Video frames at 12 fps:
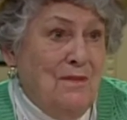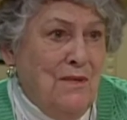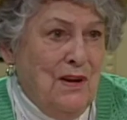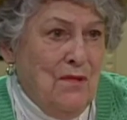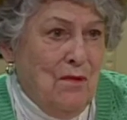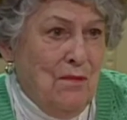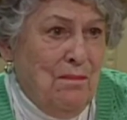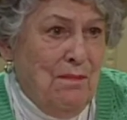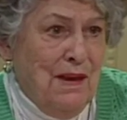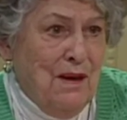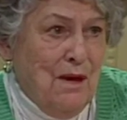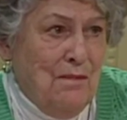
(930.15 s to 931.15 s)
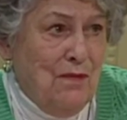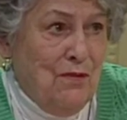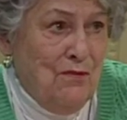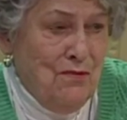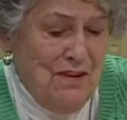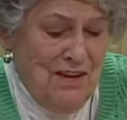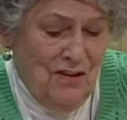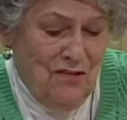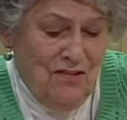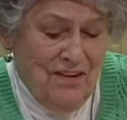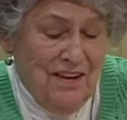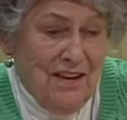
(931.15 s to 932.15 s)
we hope, become the
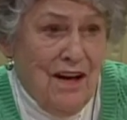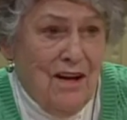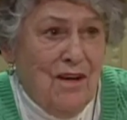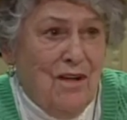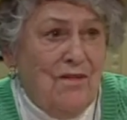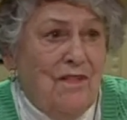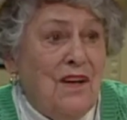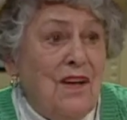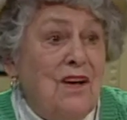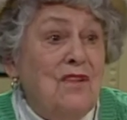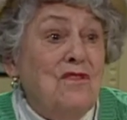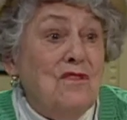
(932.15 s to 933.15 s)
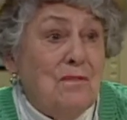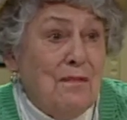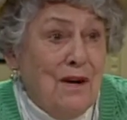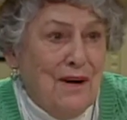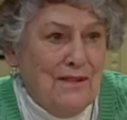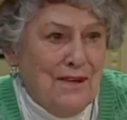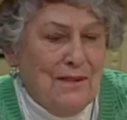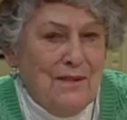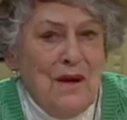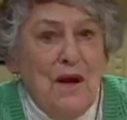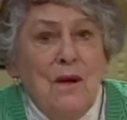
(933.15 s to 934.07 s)
tradition of tomorrow.